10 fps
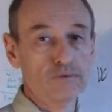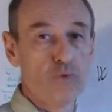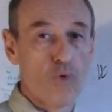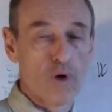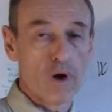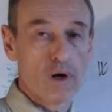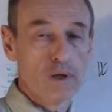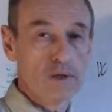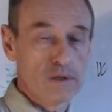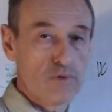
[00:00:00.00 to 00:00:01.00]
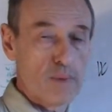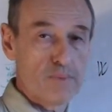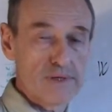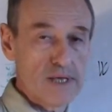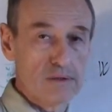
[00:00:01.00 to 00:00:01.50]
for the
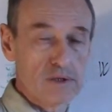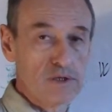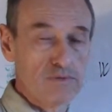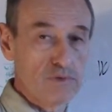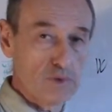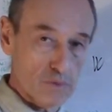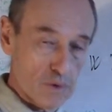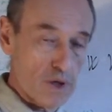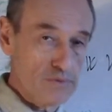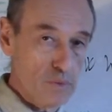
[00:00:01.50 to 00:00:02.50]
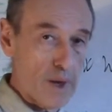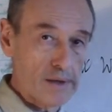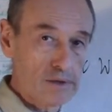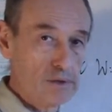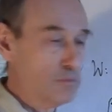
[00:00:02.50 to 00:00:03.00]
representative of the, of the
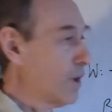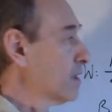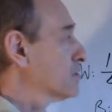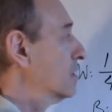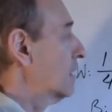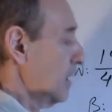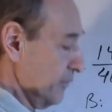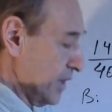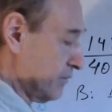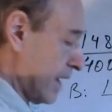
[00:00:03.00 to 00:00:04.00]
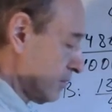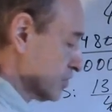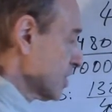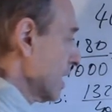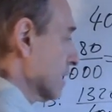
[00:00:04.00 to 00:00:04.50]
white party. If I
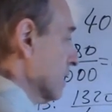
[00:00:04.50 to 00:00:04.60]
will take